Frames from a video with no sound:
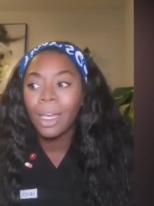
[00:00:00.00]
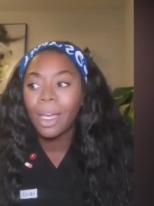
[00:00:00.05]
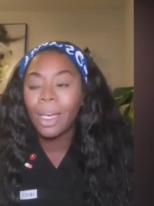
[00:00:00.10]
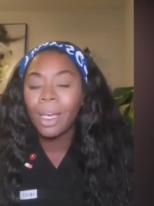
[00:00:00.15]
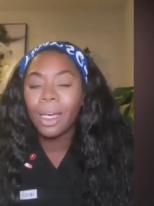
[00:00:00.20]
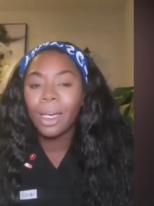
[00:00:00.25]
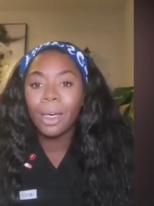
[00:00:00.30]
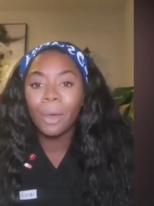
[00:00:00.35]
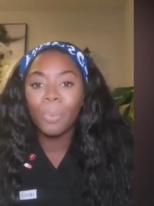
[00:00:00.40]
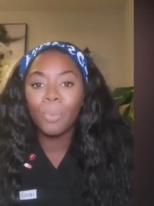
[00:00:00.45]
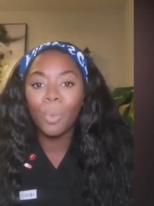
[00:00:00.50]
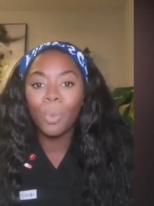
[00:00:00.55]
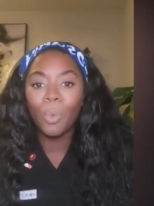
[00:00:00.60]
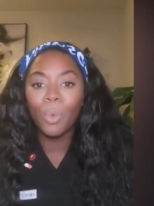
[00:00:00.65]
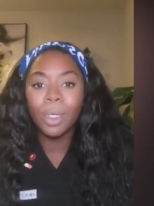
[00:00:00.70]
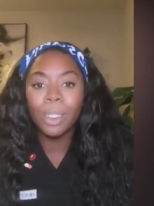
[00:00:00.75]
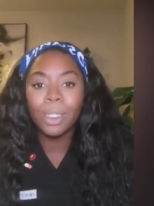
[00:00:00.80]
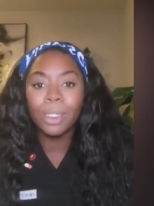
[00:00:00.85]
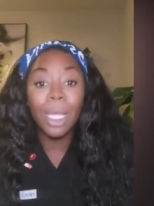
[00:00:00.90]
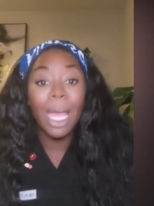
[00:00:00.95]

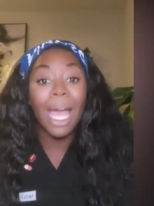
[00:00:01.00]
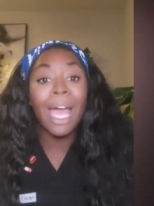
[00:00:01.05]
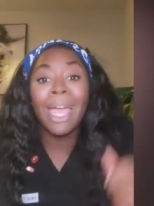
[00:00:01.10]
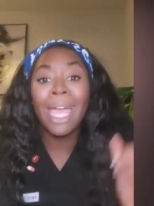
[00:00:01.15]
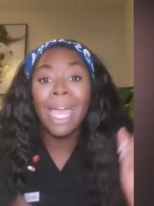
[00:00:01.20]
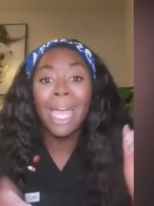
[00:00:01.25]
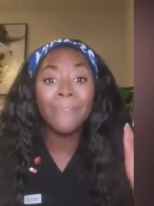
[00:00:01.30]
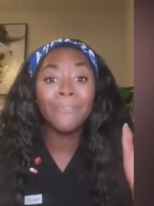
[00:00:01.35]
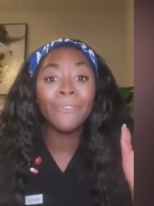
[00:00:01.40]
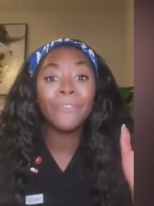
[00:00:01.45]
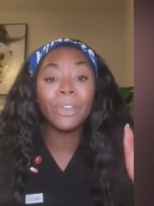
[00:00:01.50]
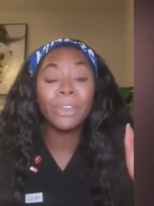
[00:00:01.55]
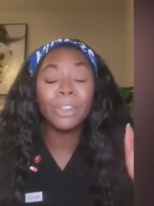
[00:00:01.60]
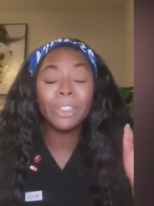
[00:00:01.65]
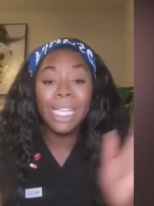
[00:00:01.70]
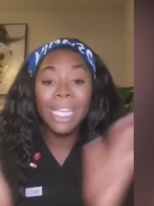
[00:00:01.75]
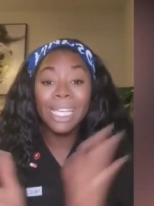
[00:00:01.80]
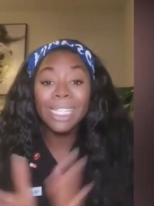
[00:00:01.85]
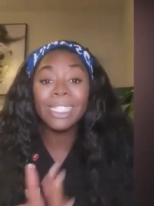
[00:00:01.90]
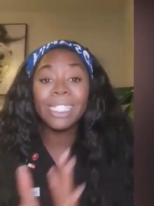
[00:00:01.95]
I
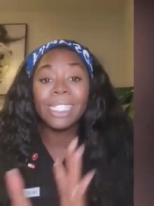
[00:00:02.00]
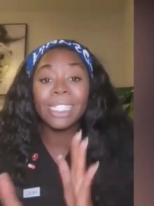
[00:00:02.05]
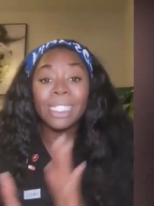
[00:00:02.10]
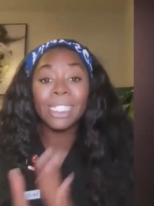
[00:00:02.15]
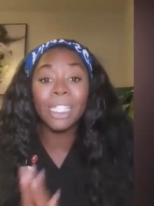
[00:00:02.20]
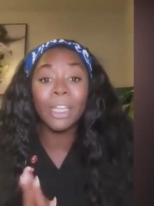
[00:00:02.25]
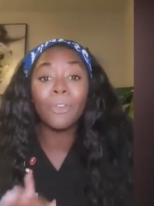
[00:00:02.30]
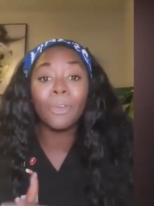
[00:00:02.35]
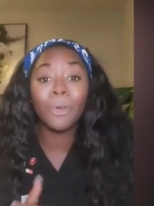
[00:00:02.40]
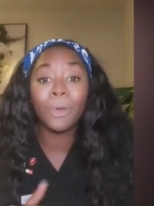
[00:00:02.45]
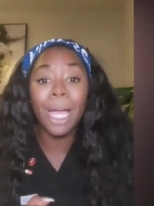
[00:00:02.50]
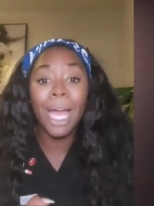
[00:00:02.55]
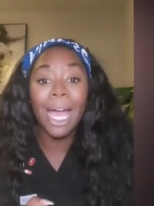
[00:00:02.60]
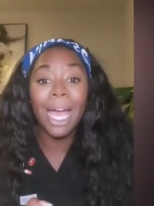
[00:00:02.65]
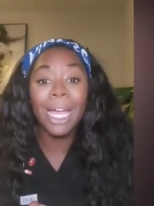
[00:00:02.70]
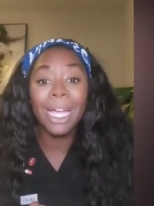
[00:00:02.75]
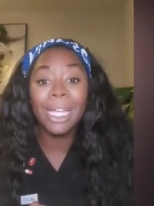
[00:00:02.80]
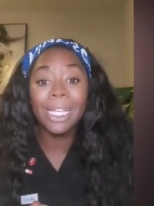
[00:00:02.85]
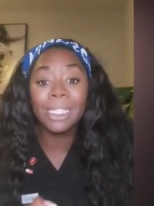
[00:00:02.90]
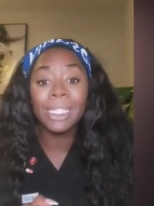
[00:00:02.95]
have tested several
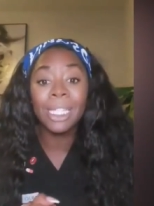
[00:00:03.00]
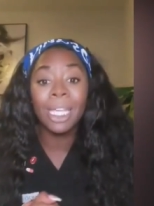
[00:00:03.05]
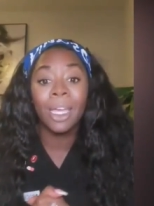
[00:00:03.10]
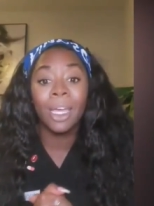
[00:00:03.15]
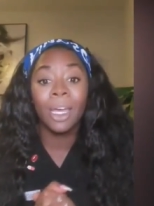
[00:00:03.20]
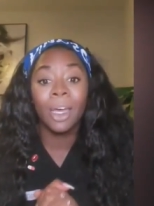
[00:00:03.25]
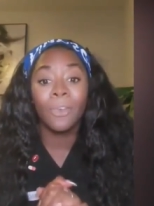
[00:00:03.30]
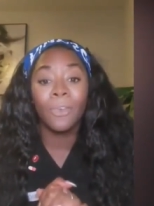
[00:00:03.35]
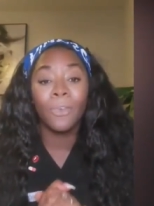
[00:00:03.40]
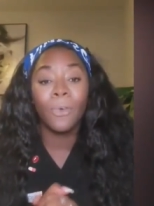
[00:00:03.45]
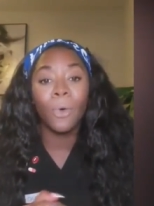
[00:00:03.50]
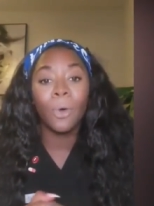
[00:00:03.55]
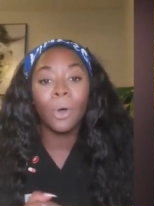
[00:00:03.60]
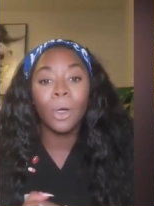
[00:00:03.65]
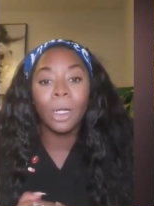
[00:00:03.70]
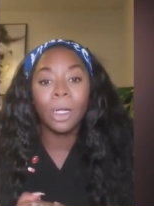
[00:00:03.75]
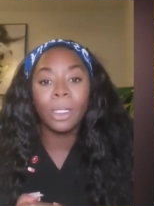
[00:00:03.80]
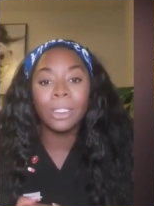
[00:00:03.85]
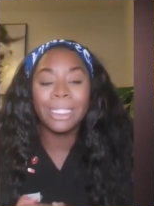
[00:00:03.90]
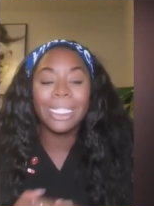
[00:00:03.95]
guys
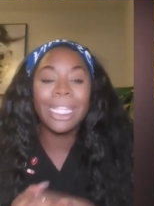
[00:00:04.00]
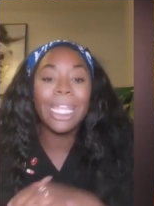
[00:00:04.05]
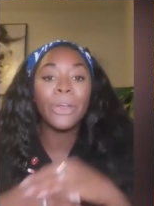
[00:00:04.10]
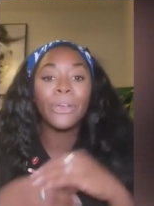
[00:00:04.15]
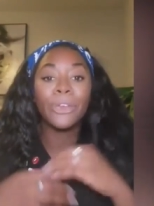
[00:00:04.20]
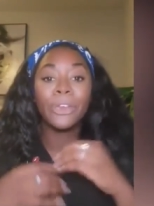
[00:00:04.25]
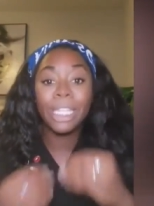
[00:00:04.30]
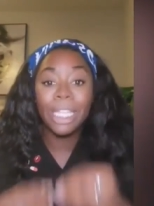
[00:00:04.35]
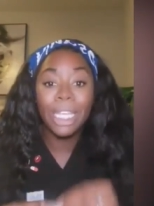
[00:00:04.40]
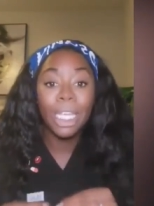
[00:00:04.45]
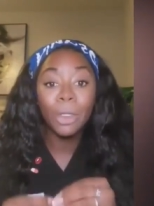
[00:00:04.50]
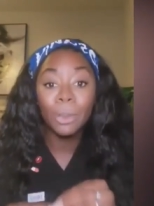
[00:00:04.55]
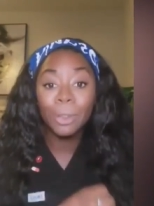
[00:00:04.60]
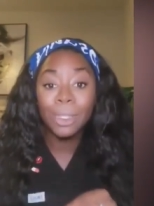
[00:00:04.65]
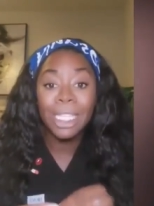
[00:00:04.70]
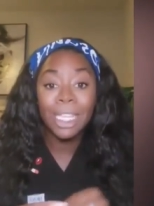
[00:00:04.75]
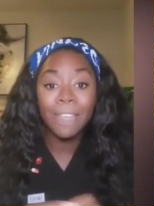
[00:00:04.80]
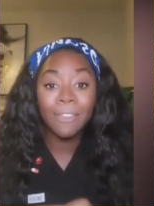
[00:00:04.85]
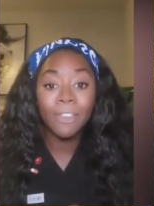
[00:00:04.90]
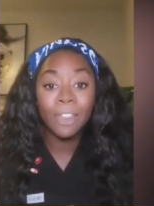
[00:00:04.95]
for their
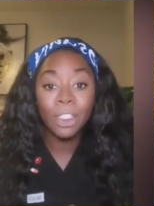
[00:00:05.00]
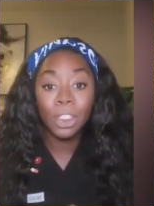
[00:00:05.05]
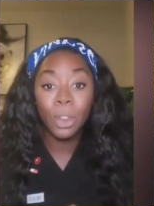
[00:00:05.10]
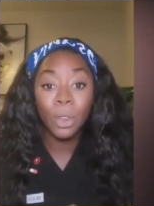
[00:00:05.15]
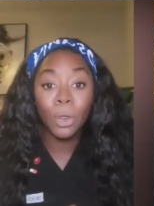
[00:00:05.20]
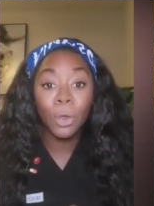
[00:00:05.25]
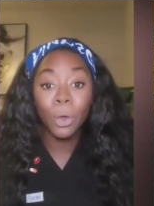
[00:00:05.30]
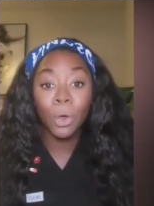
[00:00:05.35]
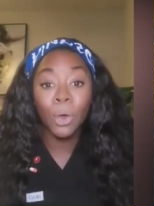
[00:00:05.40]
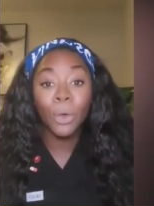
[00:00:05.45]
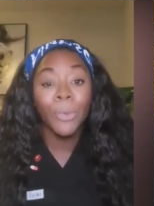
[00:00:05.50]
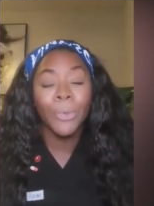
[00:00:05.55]
DOT physical,